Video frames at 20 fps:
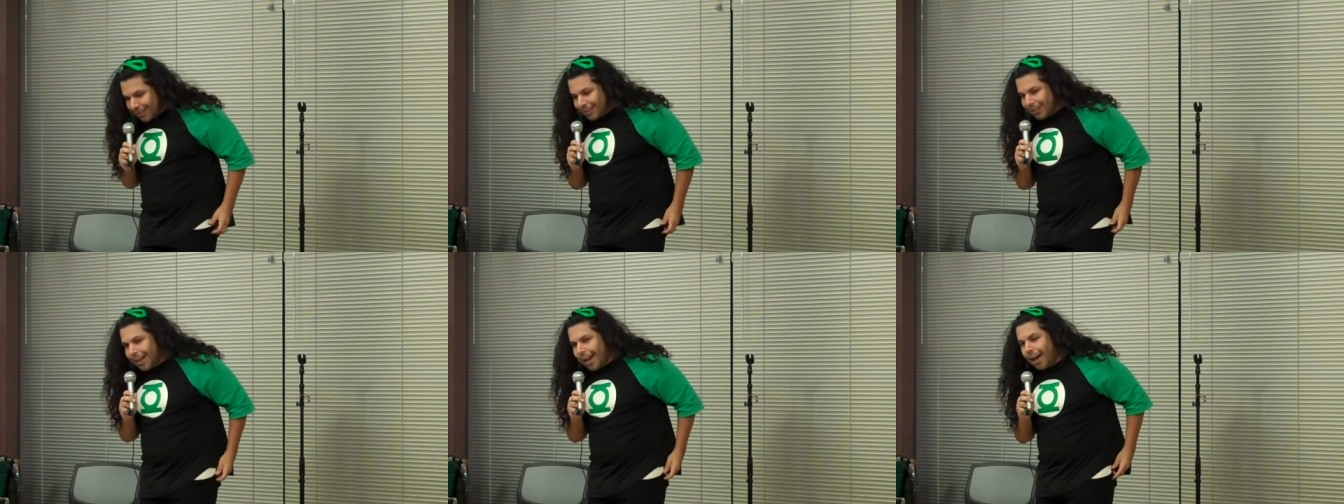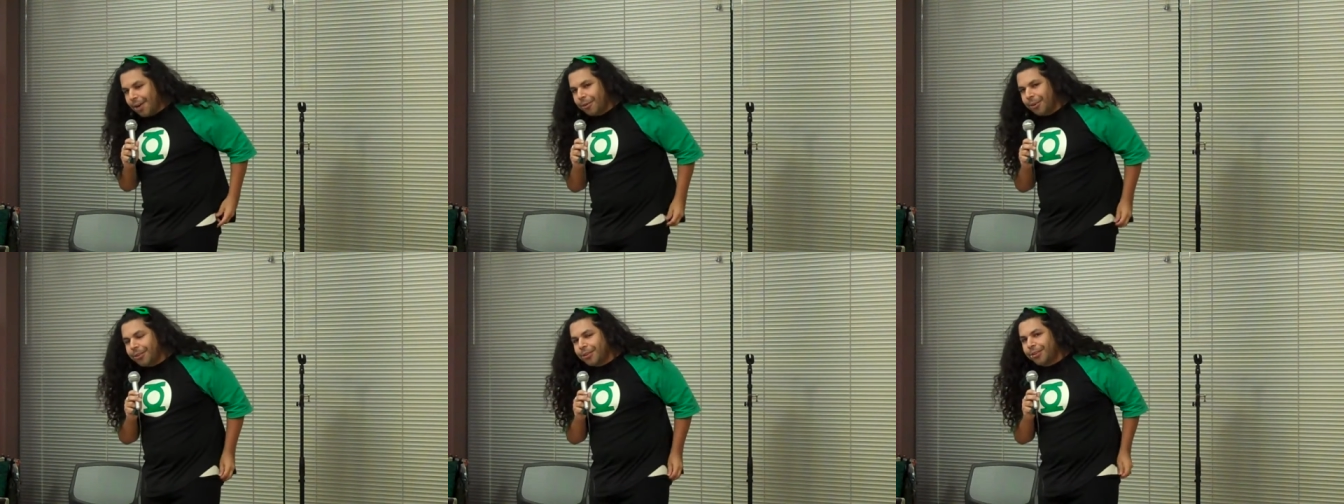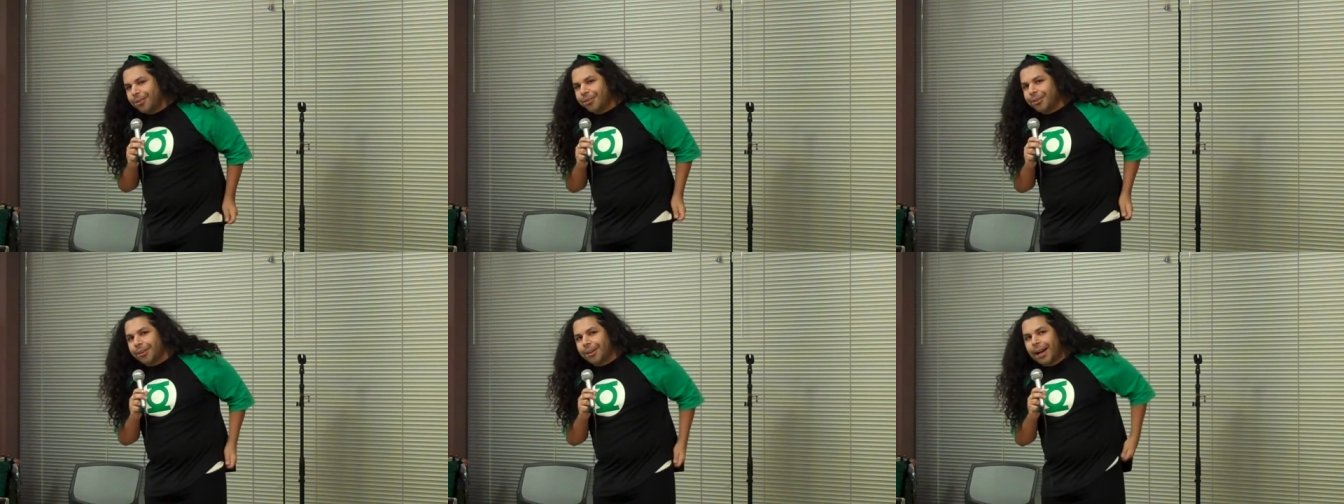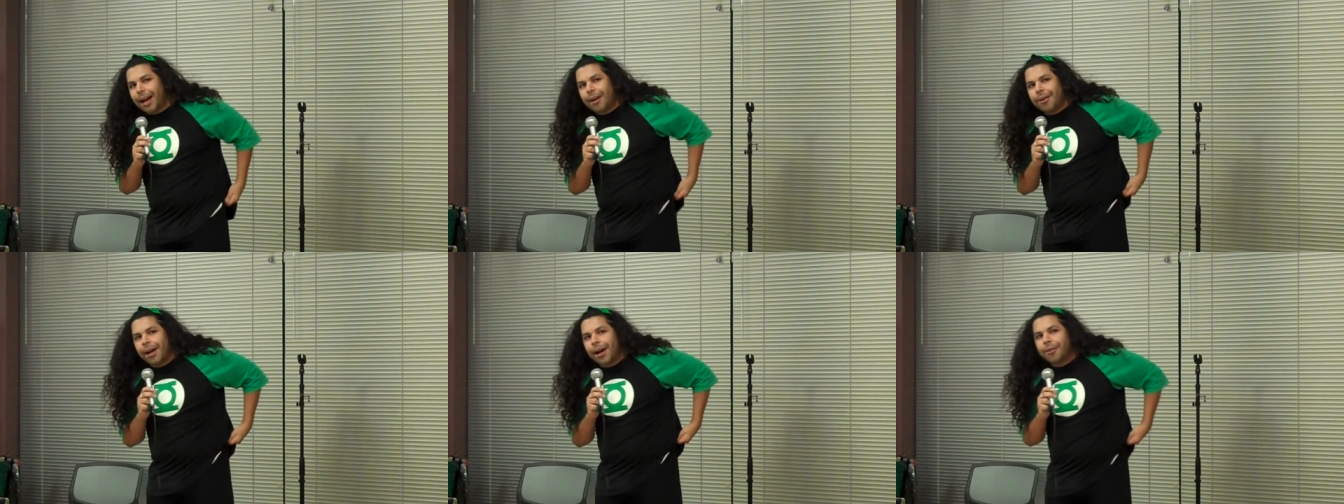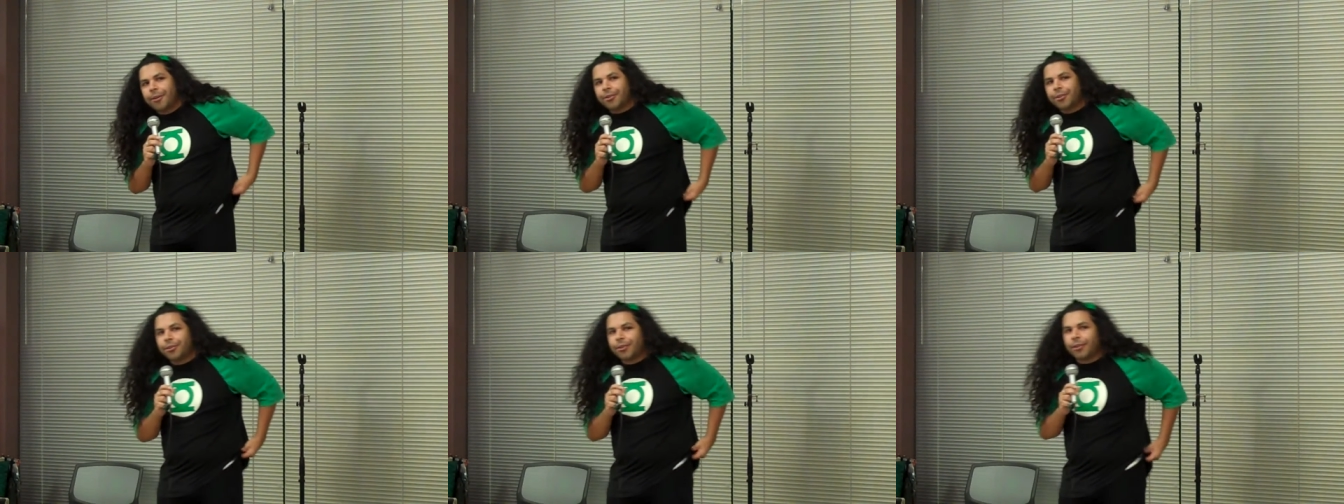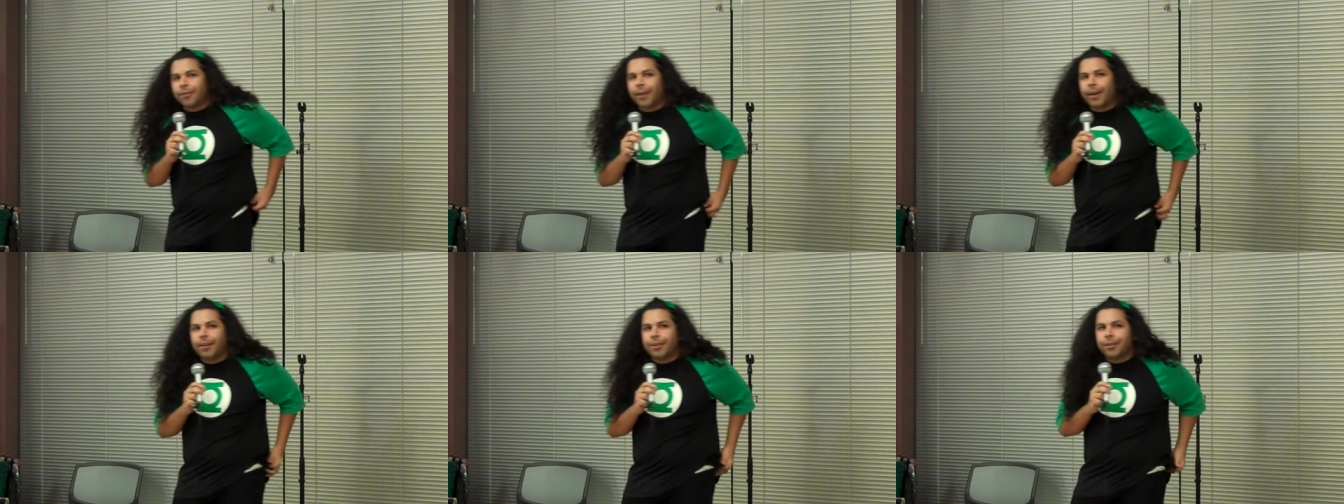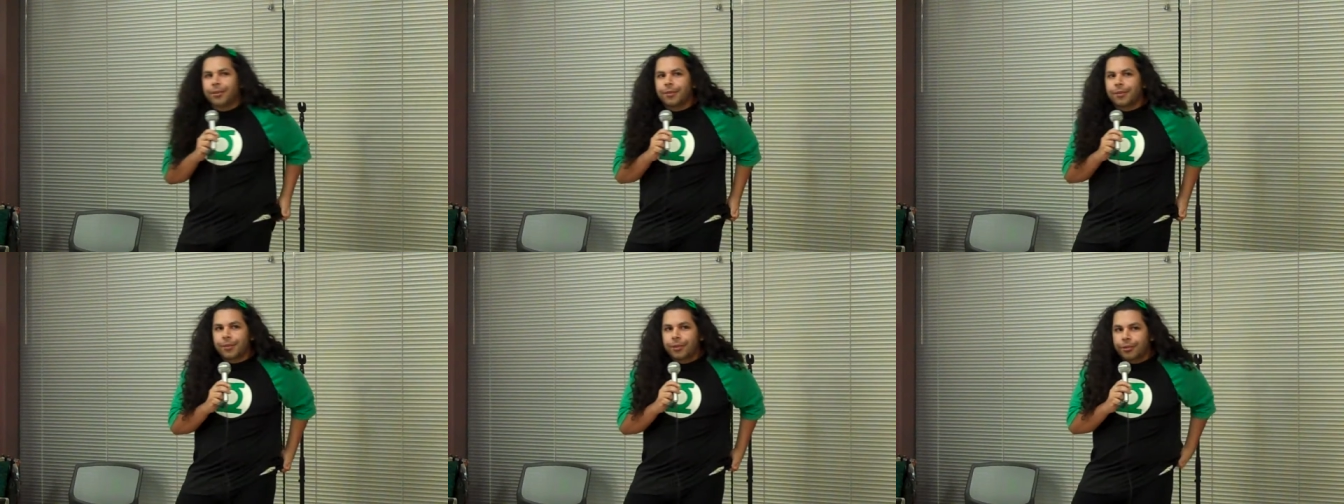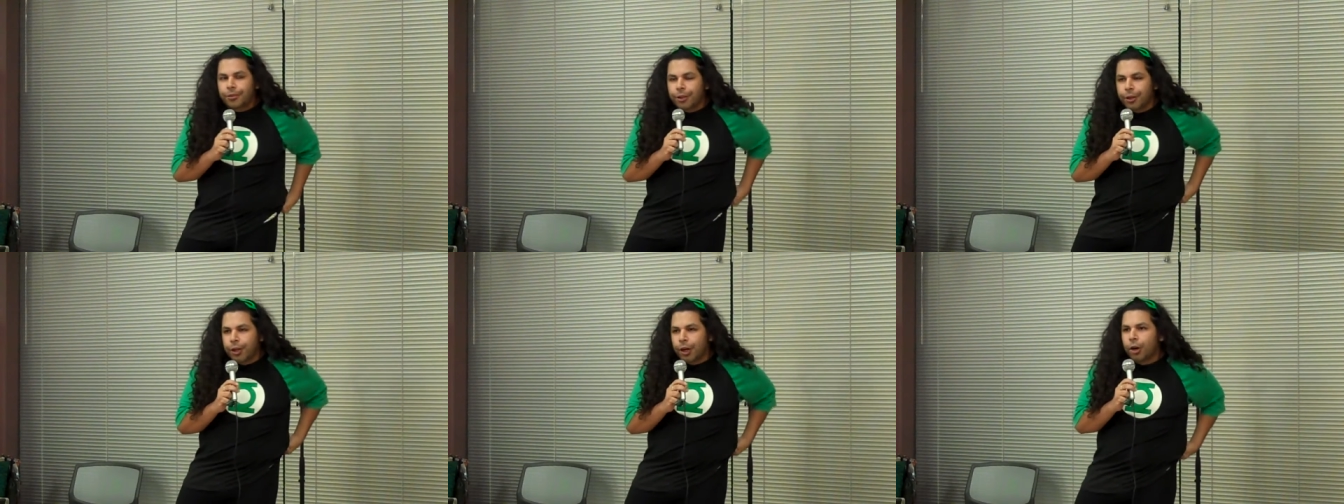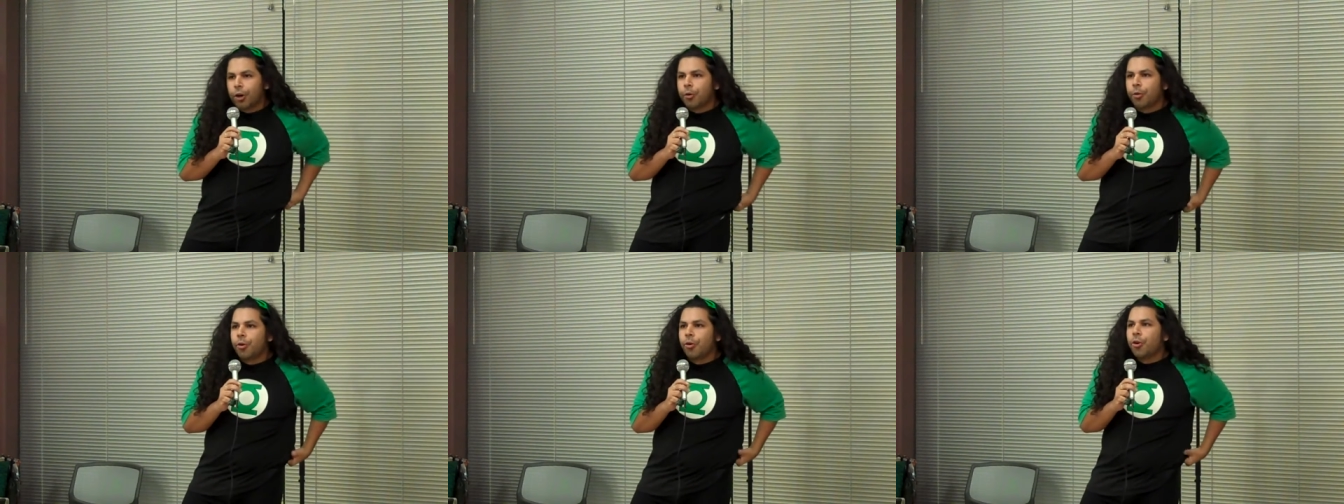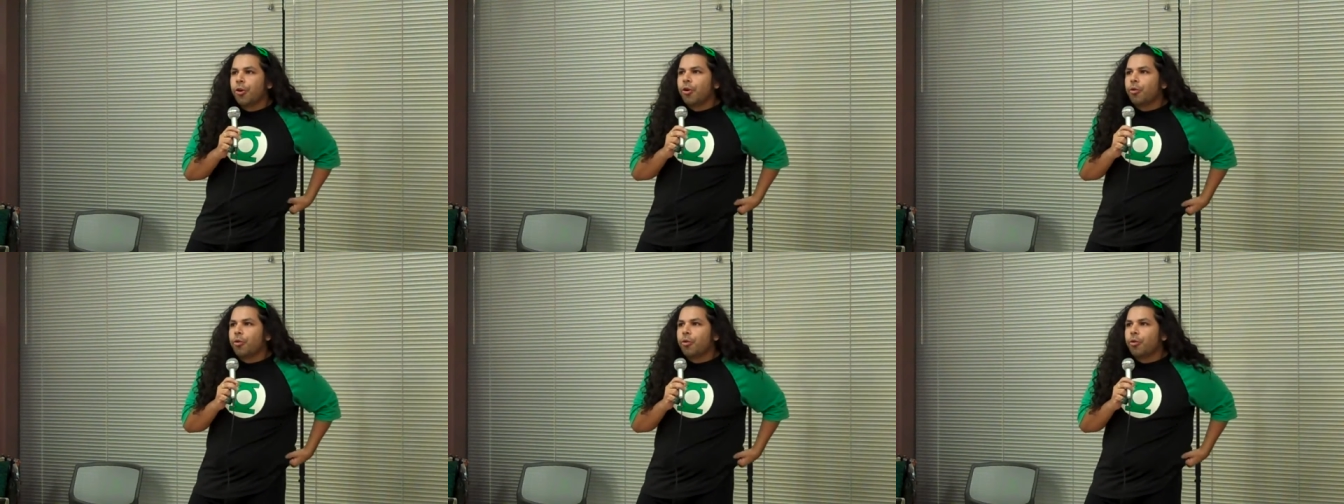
See, I wasn't sure if I was to go